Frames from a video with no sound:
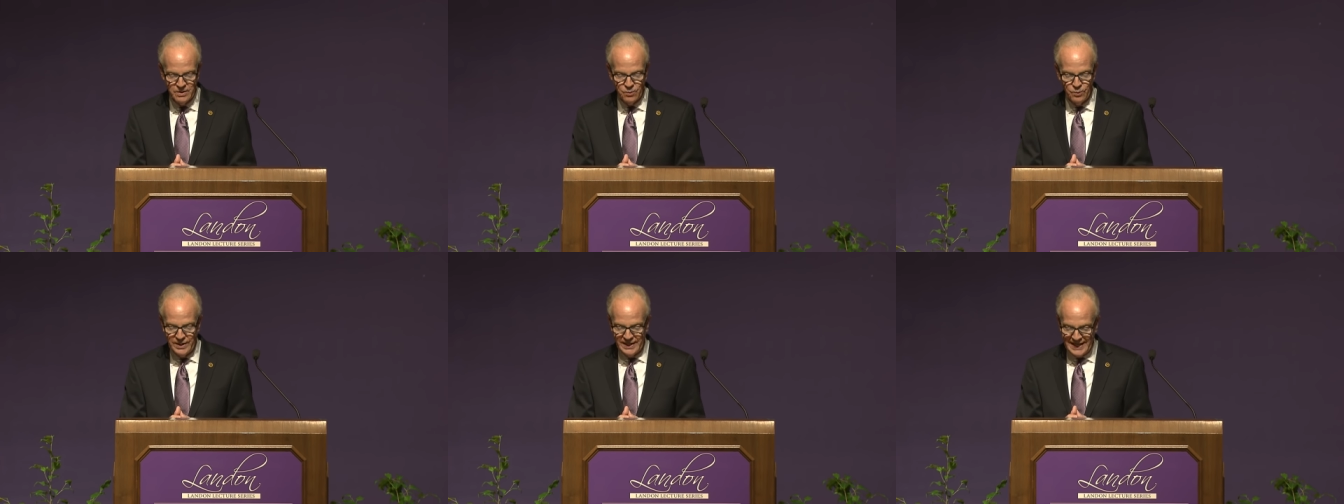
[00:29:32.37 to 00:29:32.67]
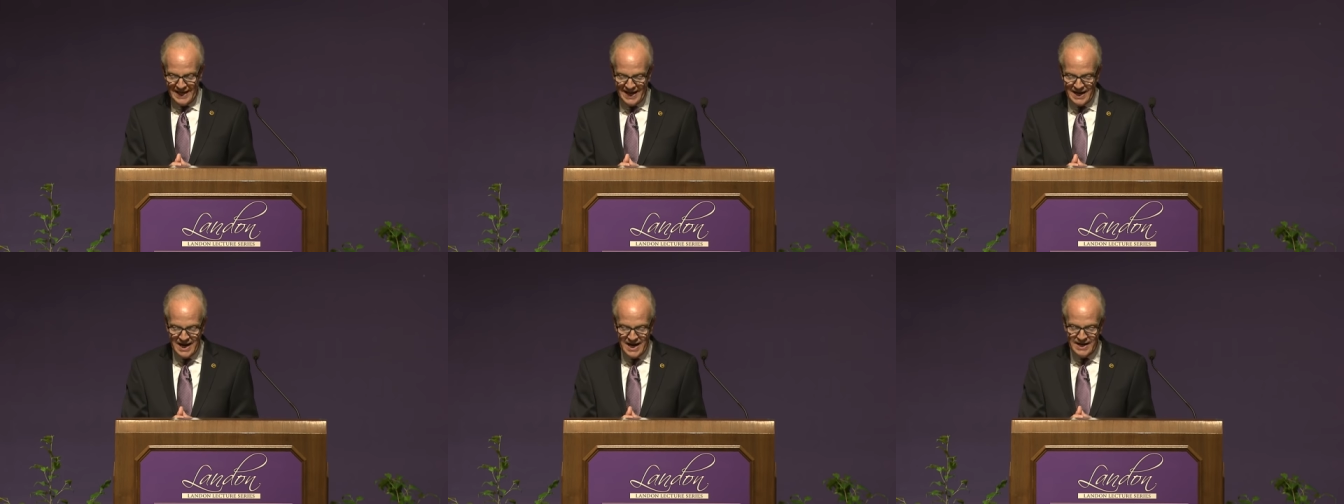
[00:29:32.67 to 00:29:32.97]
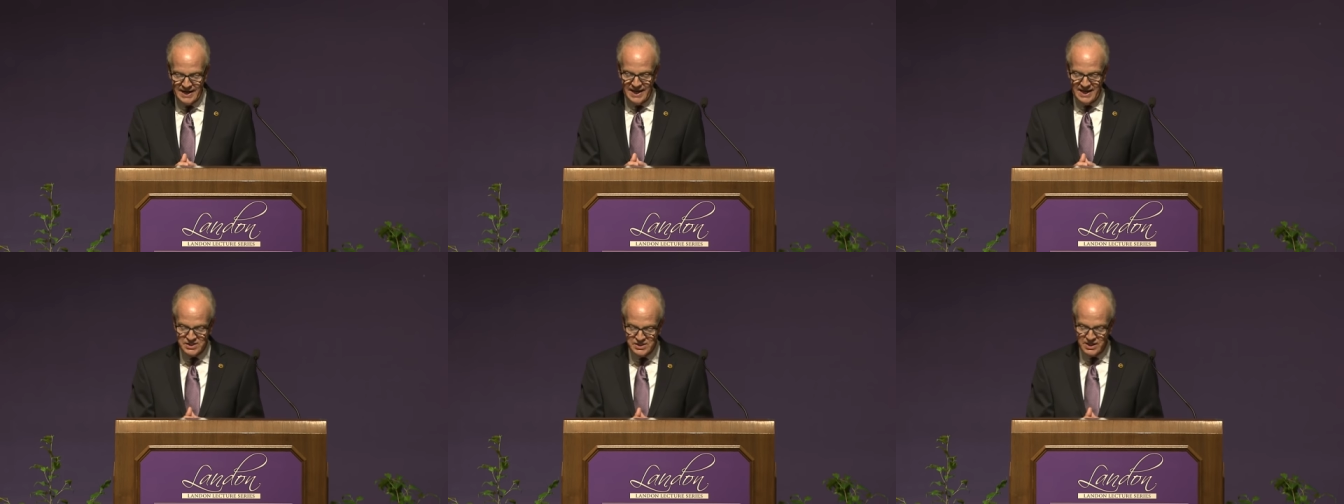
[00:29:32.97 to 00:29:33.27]
We
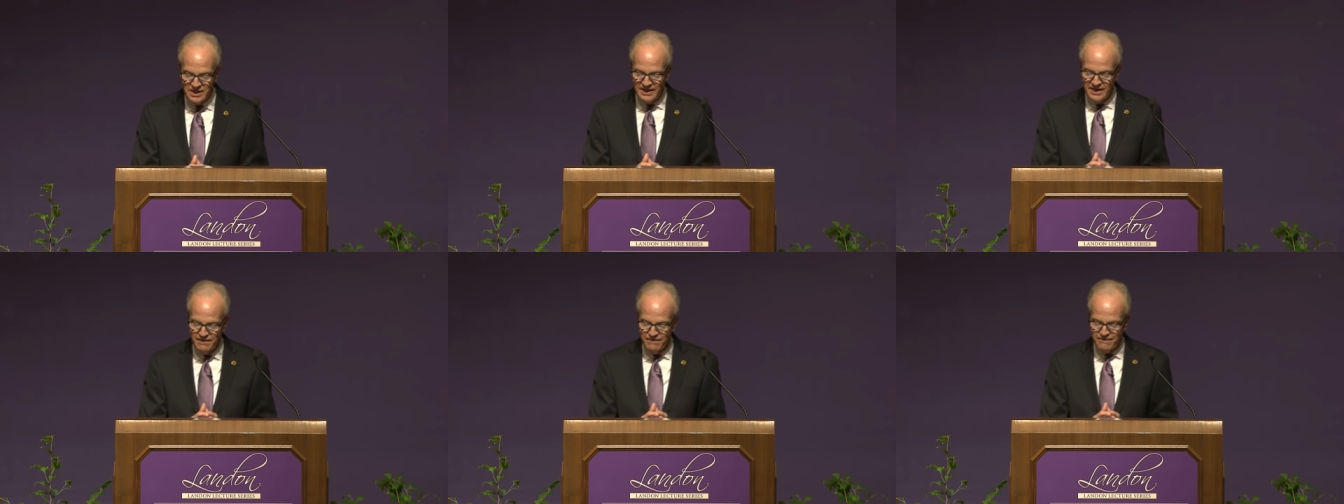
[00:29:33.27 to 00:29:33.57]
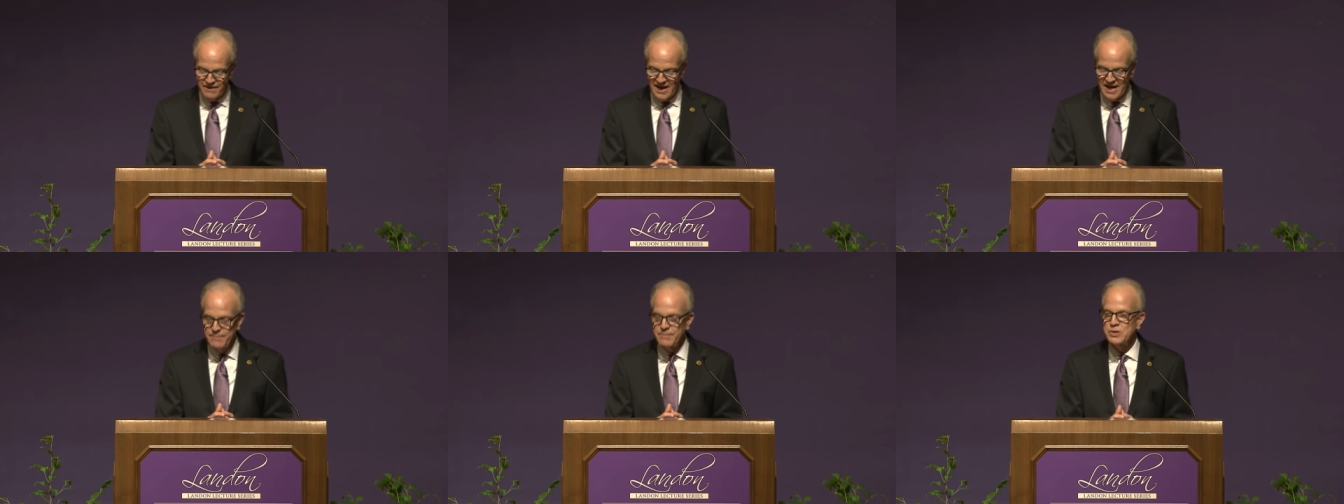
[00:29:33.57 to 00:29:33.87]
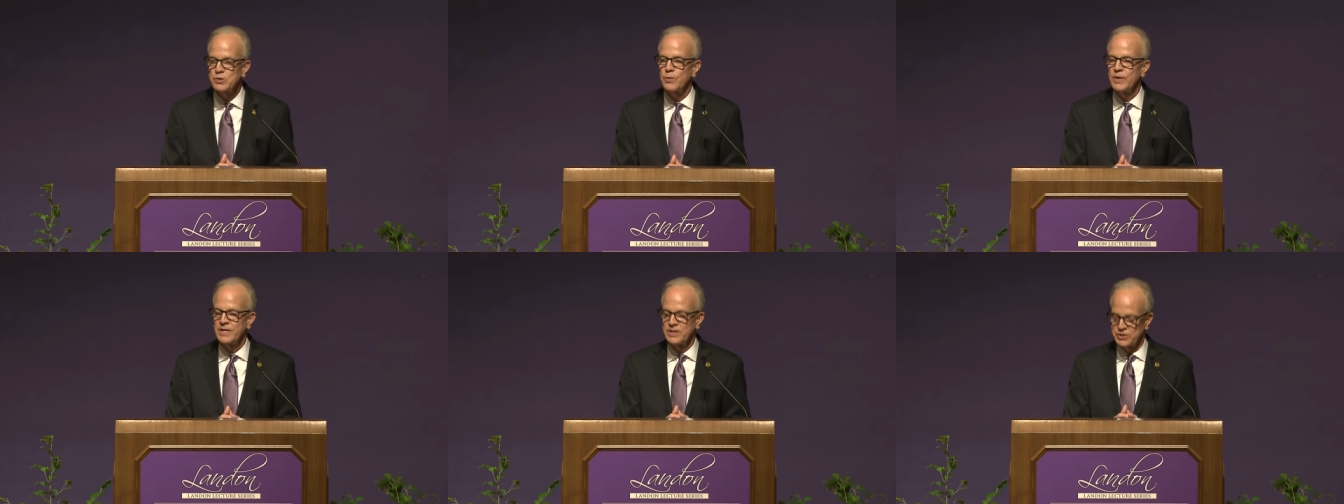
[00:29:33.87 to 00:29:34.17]
cannot escalate a fight
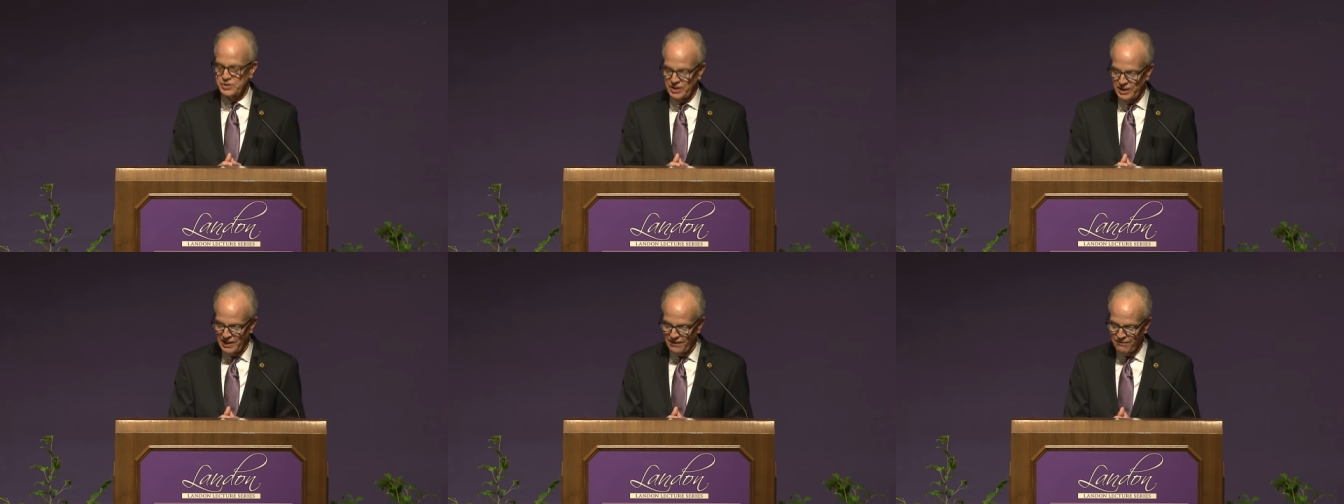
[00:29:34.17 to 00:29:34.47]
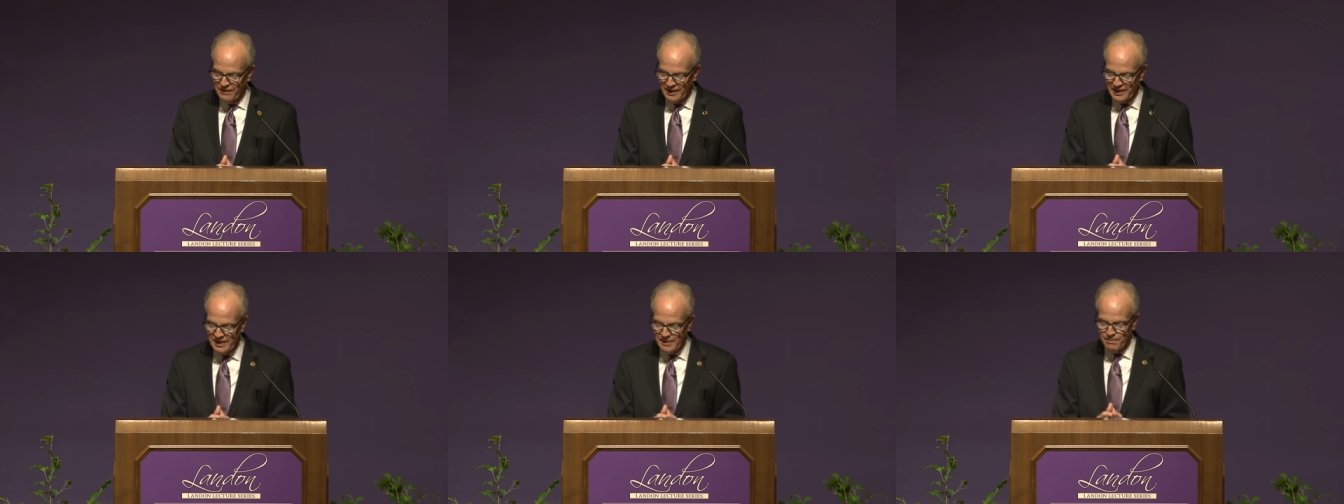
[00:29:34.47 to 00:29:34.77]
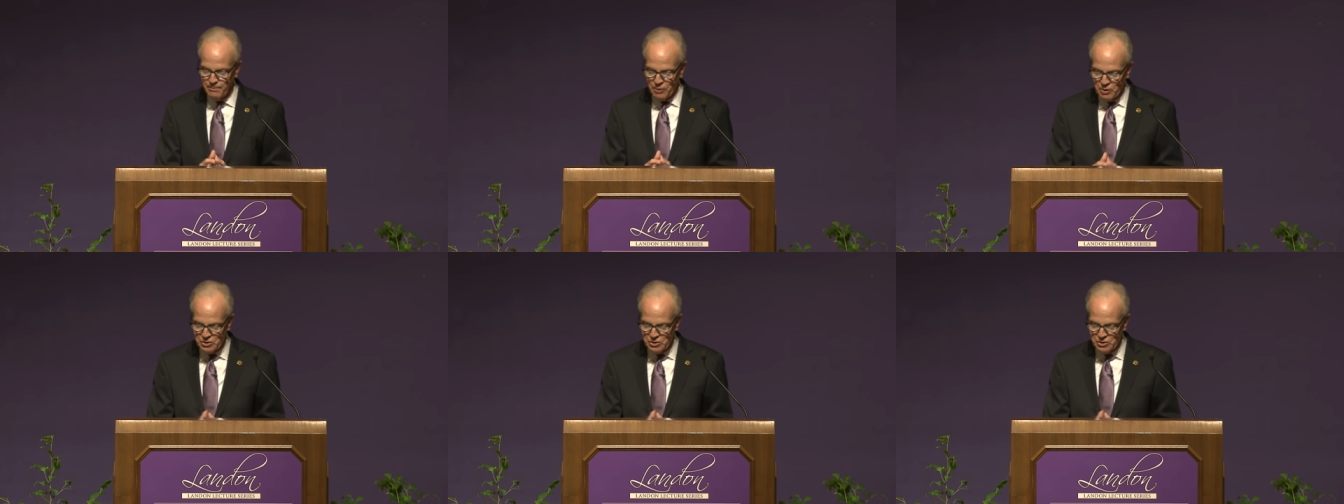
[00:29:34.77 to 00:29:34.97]
between a significant